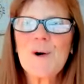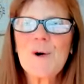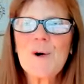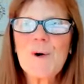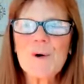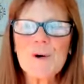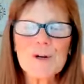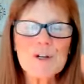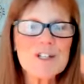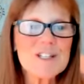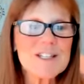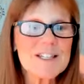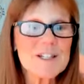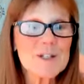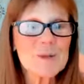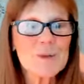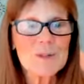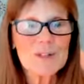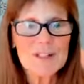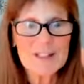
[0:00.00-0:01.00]

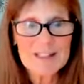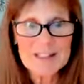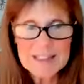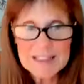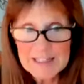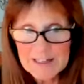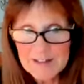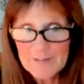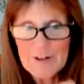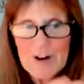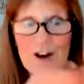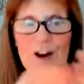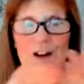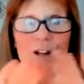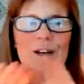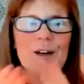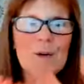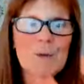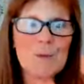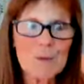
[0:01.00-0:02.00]
Horses live on
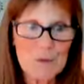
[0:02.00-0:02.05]
a